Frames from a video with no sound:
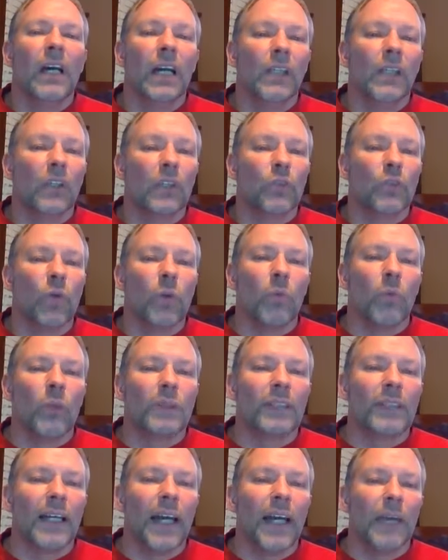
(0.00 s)
I looked one more
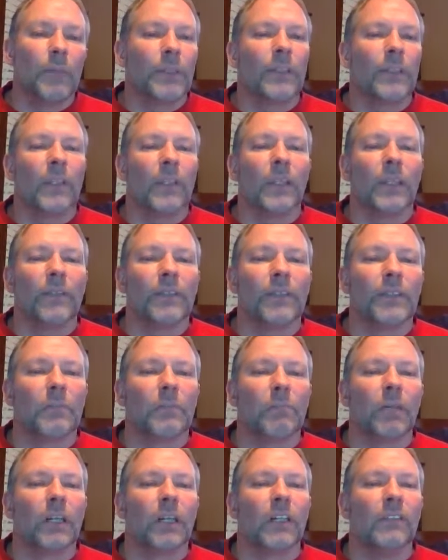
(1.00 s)
time at the letters
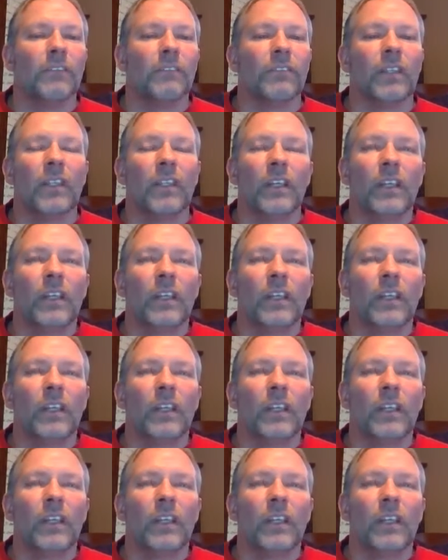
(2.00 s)
above.